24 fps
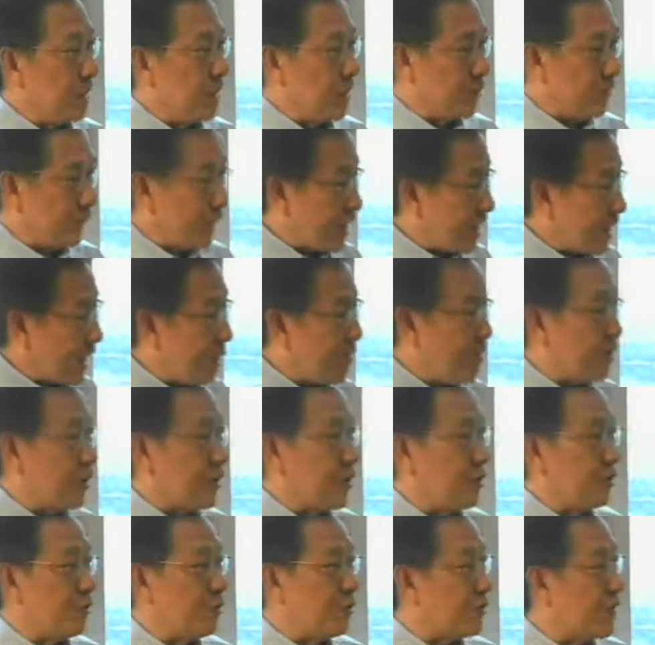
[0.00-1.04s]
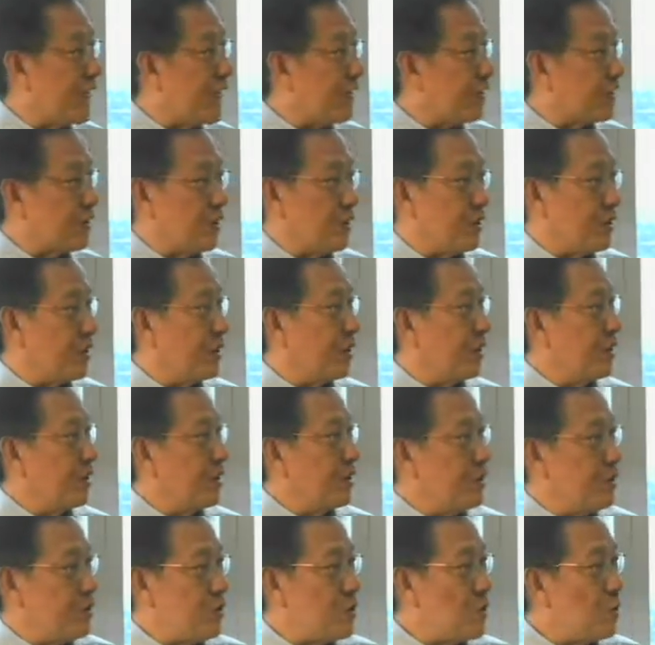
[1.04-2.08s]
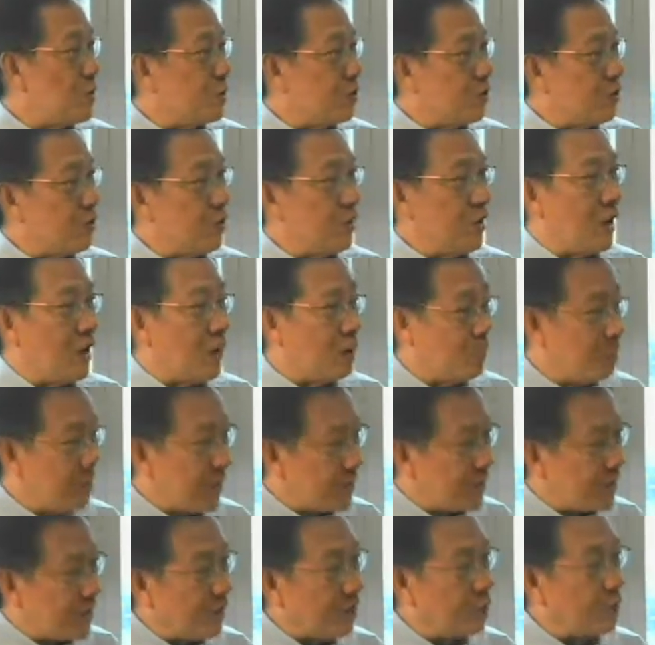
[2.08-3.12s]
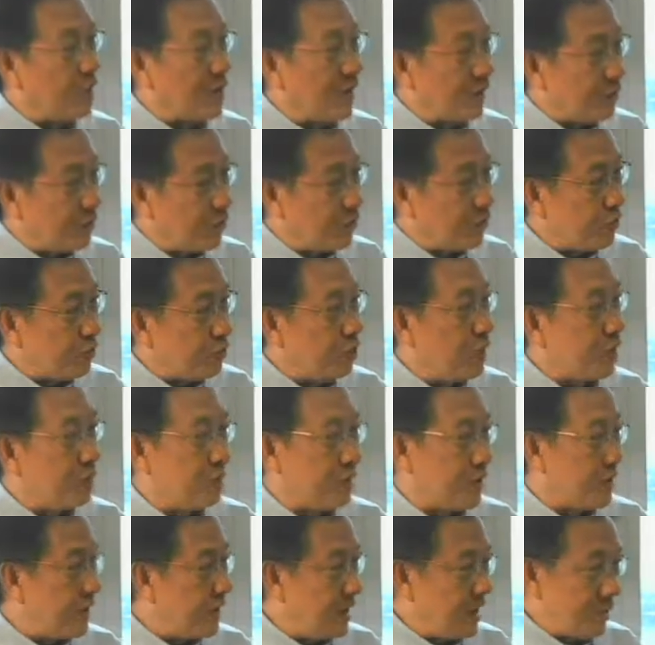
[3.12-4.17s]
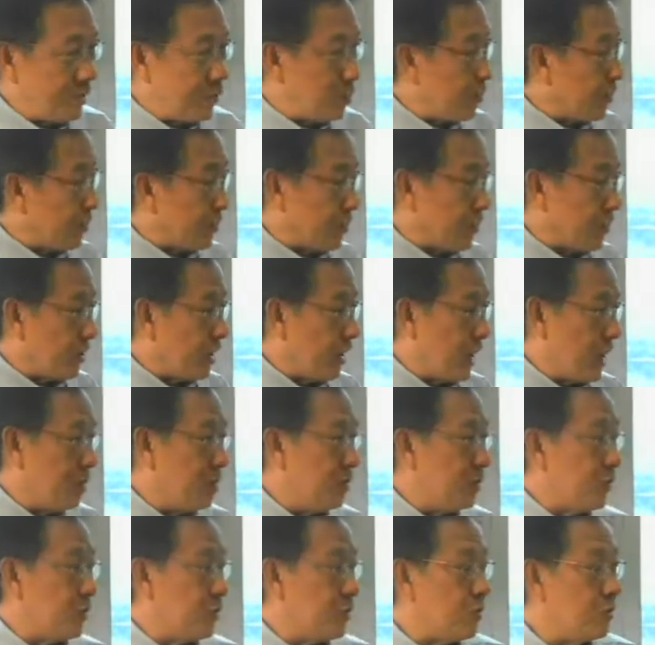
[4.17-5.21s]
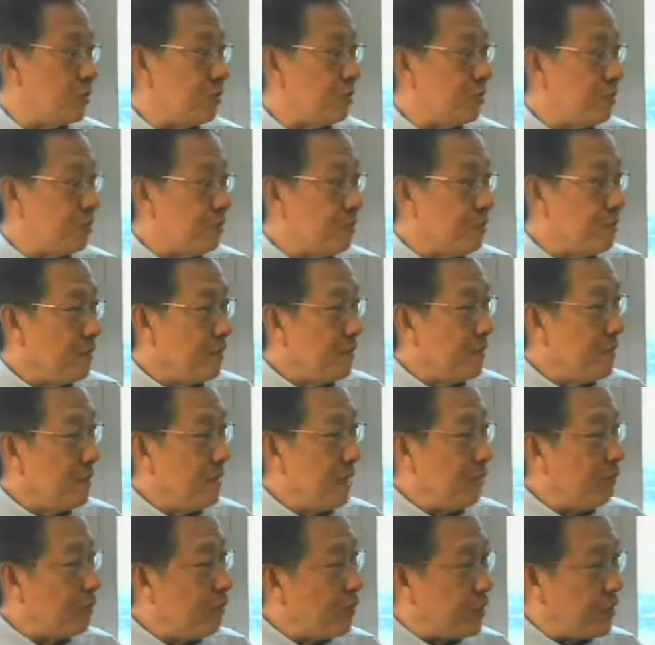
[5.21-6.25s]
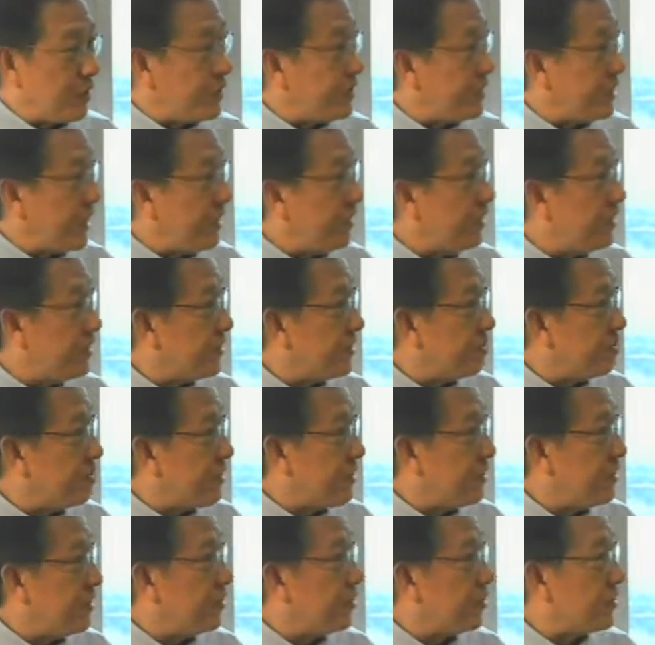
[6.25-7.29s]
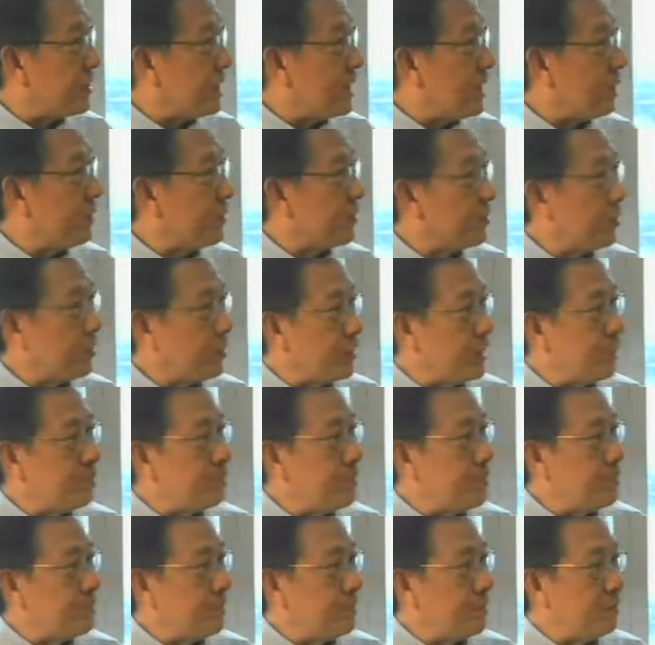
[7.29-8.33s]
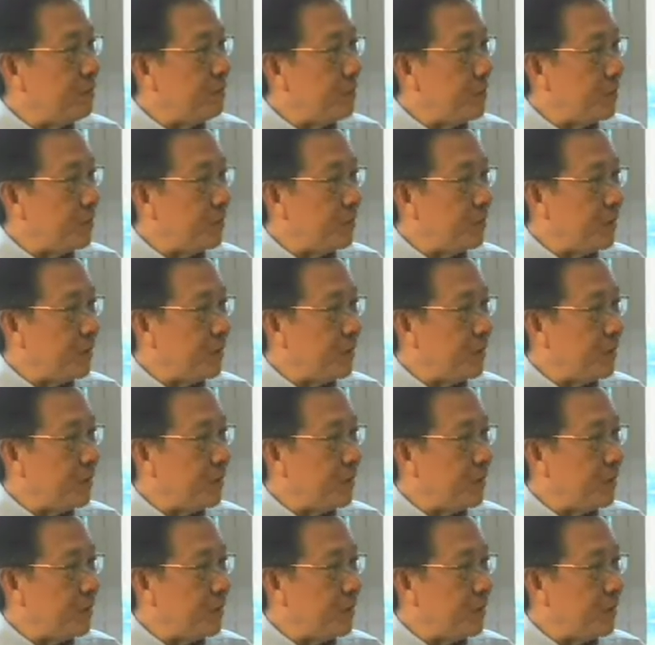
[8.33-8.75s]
would encourage her to write a note, or I myself would have to do it if she was not able to. And we would send these messages out so that people felt